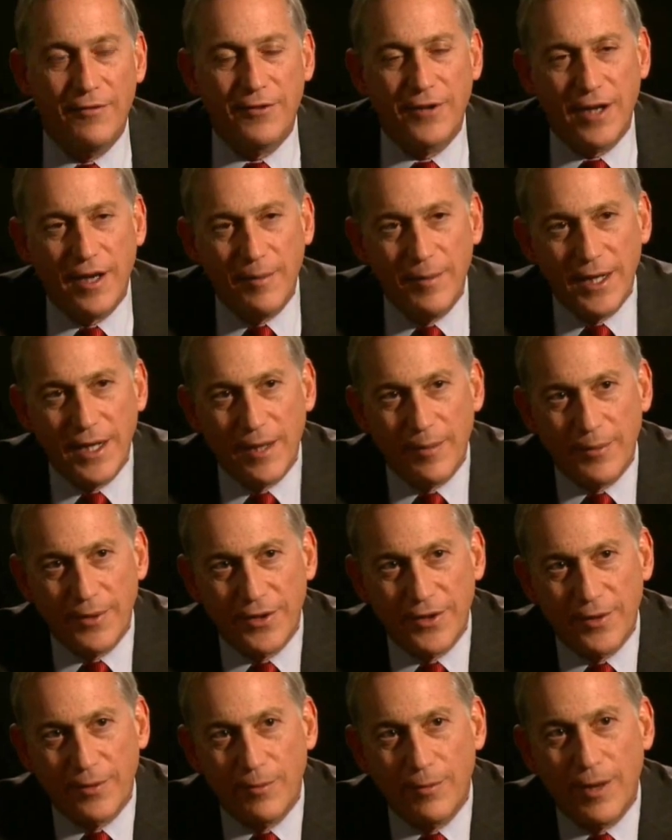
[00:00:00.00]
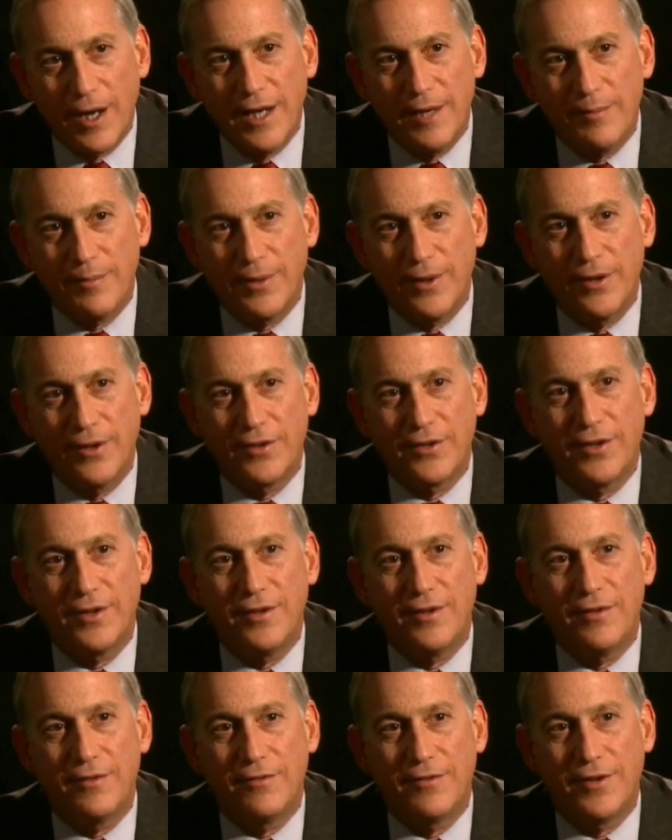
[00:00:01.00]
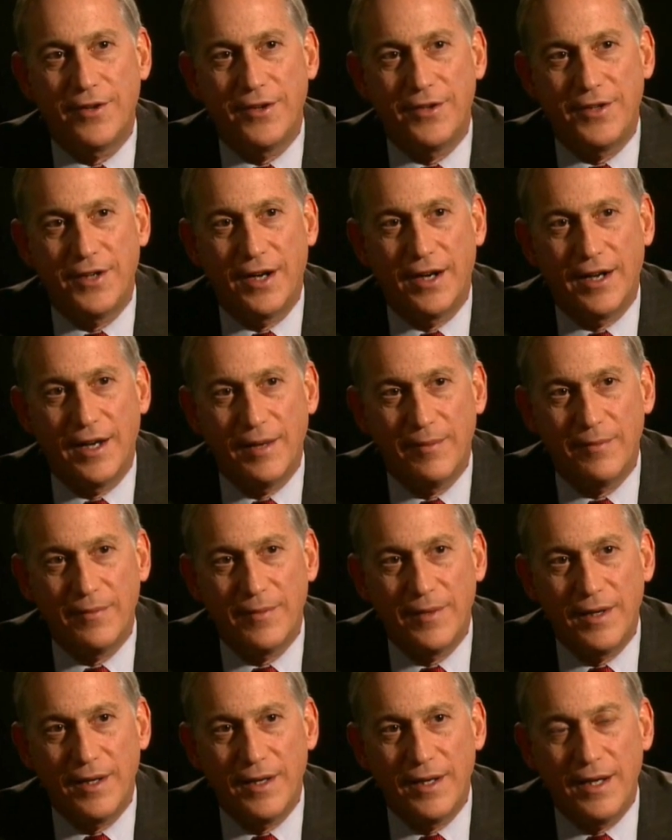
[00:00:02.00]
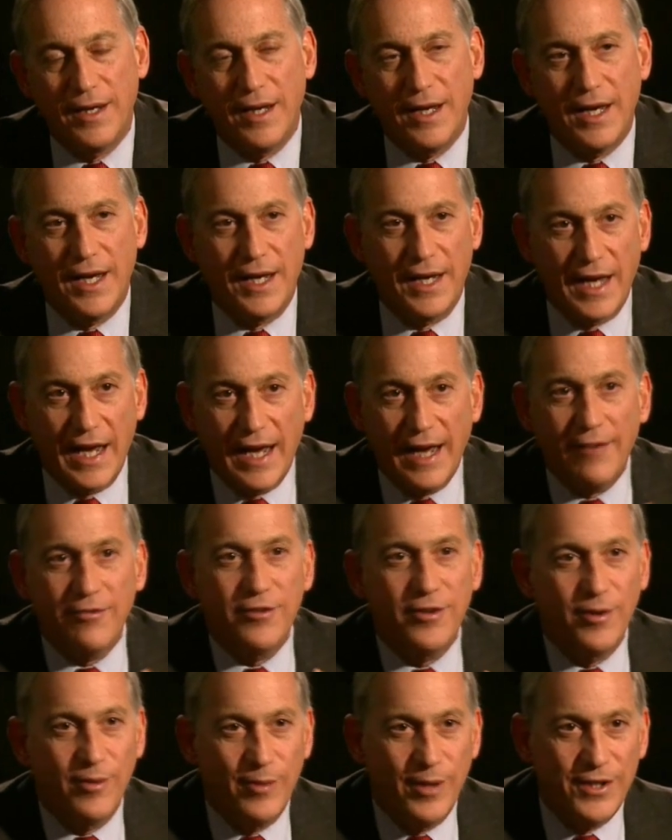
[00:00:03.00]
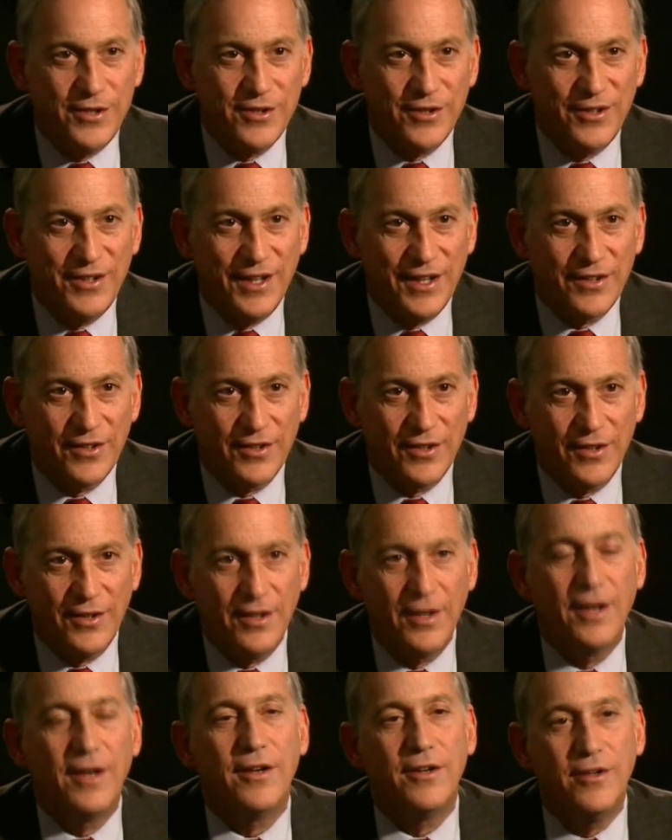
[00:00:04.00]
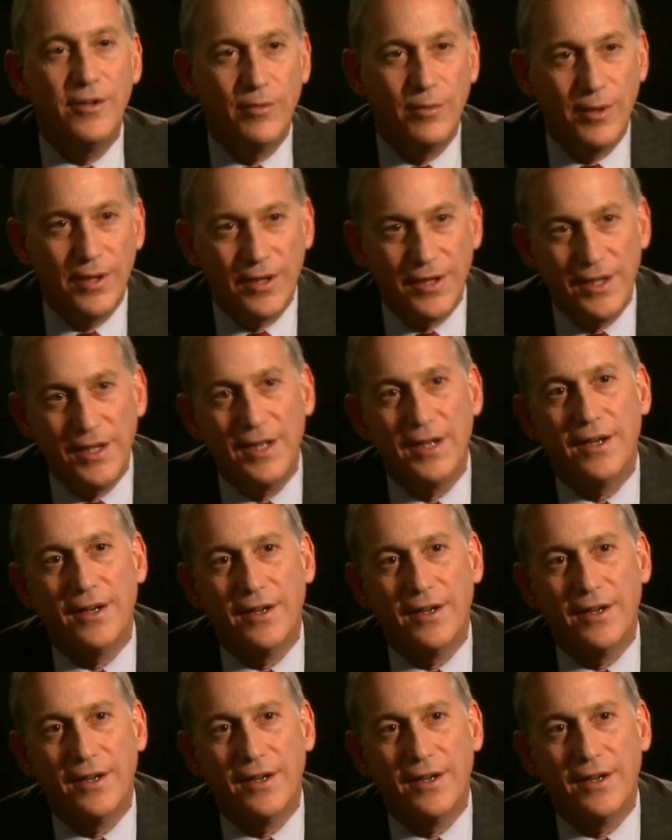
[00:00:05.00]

of coming up with the right person for the time. And after Richard Nixon, you really